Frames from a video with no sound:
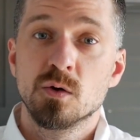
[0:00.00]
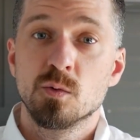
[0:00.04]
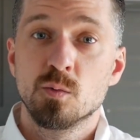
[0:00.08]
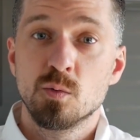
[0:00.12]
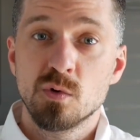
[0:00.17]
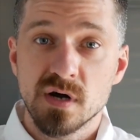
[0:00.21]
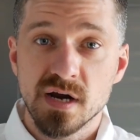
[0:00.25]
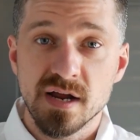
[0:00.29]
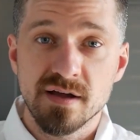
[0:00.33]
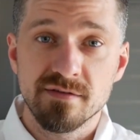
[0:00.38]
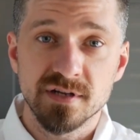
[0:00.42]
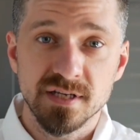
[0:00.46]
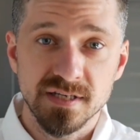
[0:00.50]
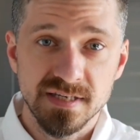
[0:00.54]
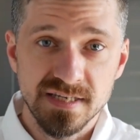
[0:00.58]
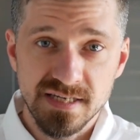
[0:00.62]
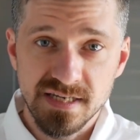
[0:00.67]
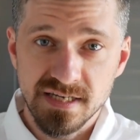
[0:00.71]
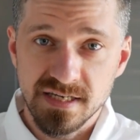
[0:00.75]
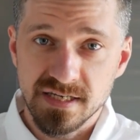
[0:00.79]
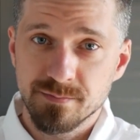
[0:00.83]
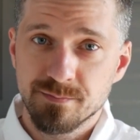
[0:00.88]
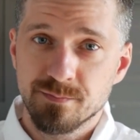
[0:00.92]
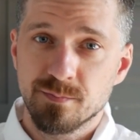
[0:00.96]
We're having
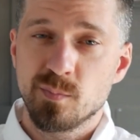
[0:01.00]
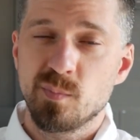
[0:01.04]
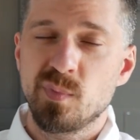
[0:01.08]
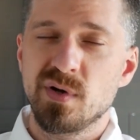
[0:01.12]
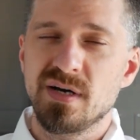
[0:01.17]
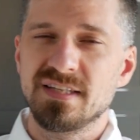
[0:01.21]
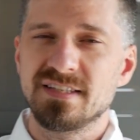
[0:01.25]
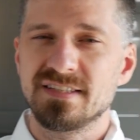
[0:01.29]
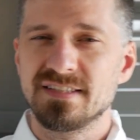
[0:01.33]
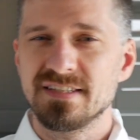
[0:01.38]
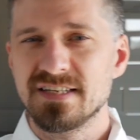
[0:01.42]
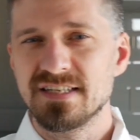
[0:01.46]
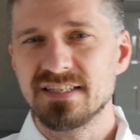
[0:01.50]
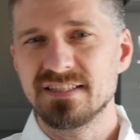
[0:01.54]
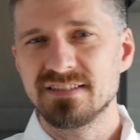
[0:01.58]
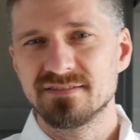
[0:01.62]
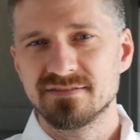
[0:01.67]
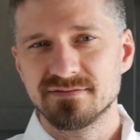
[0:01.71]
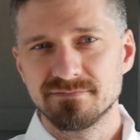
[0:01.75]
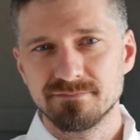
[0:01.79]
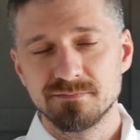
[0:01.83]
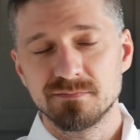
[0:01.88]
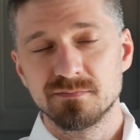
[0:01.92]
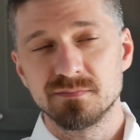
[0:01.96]
tea, but it's not
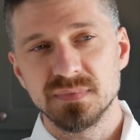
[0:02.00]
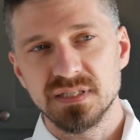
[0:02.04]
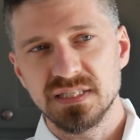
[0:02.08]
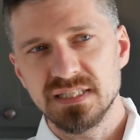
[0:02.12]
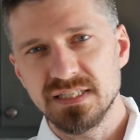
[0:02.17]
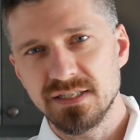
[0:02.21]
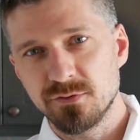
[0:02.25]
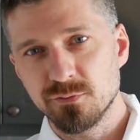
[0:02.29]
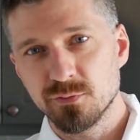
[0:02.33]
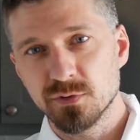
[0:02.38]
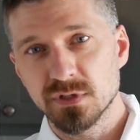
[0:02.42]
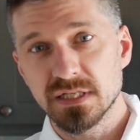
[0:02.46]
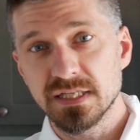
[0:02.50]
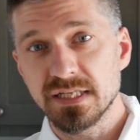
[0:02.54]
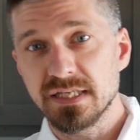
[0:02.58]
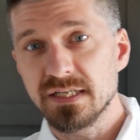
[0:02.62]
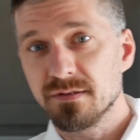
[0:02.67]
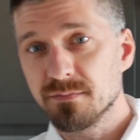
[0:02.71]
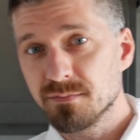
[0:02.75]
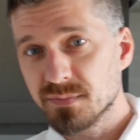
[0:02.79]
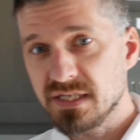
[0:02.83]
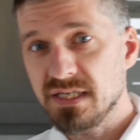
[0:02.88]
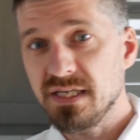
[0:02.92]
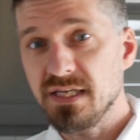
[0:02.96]
literally
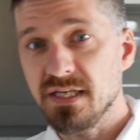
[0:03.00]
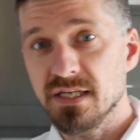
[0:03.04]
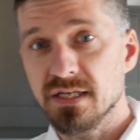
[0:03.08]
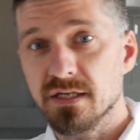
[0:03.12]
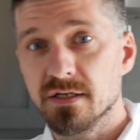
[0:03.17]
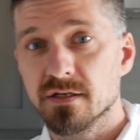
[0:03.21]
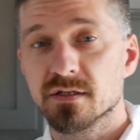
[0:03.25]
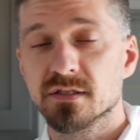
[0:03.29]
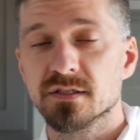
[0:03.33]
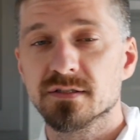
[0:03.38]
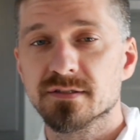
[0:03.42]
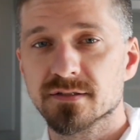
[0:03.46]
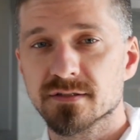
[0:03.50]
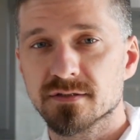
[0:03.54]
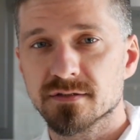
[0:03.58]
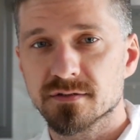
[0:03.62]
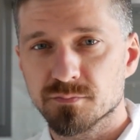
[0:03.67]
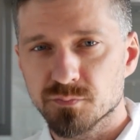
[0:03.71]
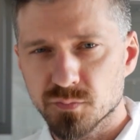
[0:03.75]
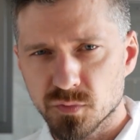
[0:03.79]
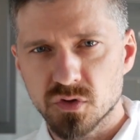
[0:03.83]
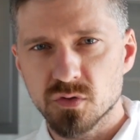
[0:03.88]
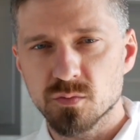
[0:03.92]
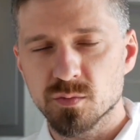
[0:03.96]
tea. It's
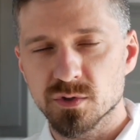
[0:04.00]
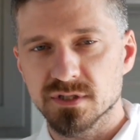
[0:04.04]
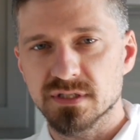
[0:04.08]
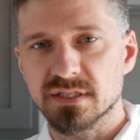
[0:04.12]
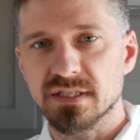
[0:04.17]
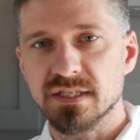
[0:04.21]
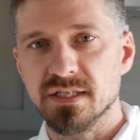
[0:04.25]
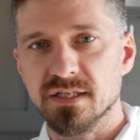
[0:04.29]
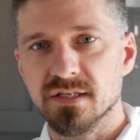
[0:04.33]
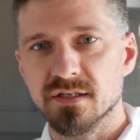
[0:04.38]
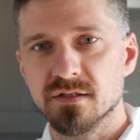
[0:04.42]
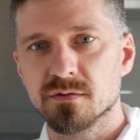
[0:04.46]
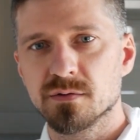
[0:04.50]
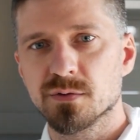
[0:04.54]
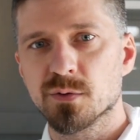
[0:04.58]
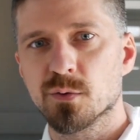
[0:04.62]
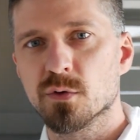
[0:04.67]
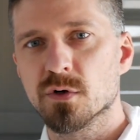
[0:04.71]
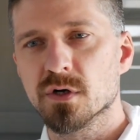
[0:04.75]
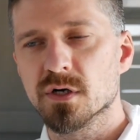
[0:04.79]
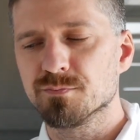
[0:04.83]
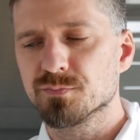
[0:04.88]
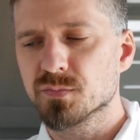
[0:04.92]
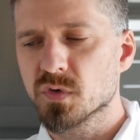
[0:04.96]
herbal tea,
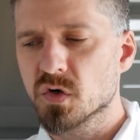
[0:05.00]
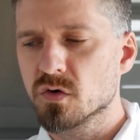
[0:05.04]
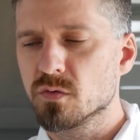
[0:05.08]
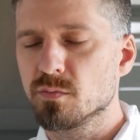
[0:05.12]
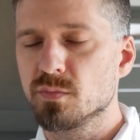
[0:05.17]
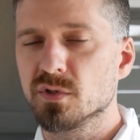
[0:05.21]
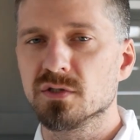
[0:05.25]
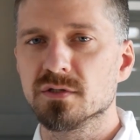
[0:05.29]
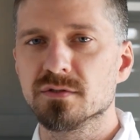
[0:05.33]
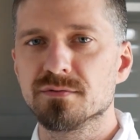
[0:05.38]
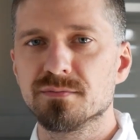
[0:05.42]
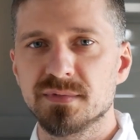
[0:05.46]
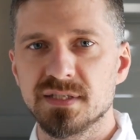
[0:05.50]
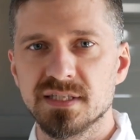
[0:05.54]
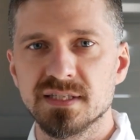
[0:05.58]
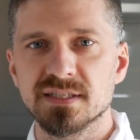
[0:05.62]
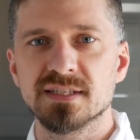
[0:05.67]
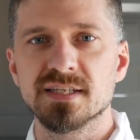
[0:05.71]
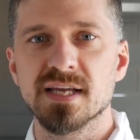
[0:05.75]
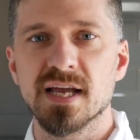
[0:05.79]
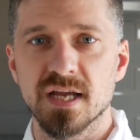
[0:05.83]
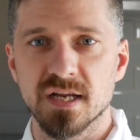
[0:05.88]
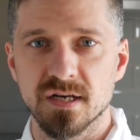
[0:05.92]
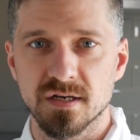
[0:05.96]
or herbal
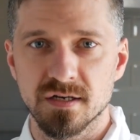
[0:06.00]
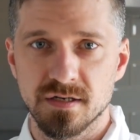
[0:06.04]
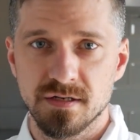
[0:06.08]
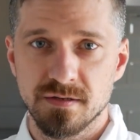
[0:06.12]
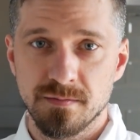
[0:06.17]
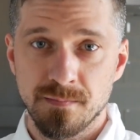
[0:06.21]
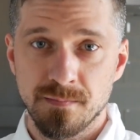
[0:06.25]
tisane,